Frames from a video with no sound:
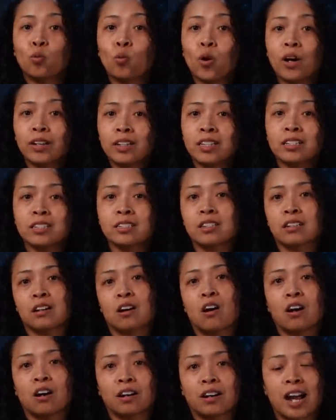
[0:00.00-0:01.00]
one he took
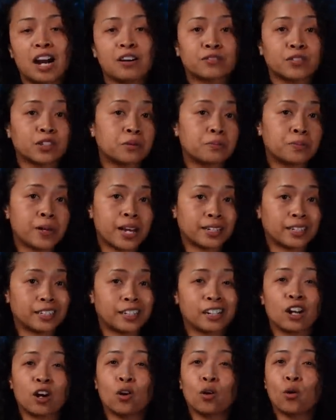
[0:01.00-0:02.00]
on after
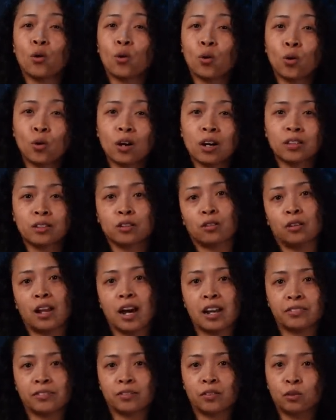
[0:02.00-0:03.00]
abandoning a whole other
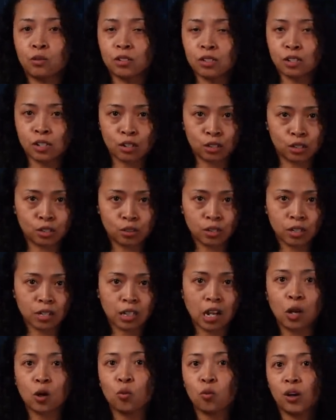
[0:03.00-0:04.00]
life, which included
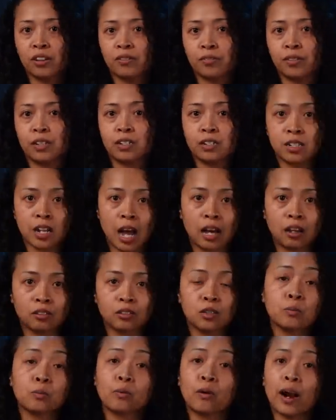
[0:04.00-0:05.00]
a wife and
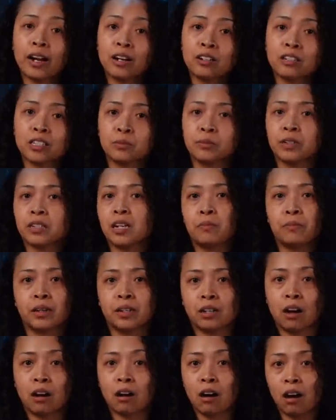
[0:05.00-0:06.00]
child prior to becoming
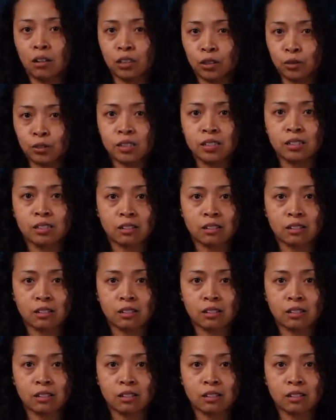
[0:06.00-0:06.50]
a Hollywood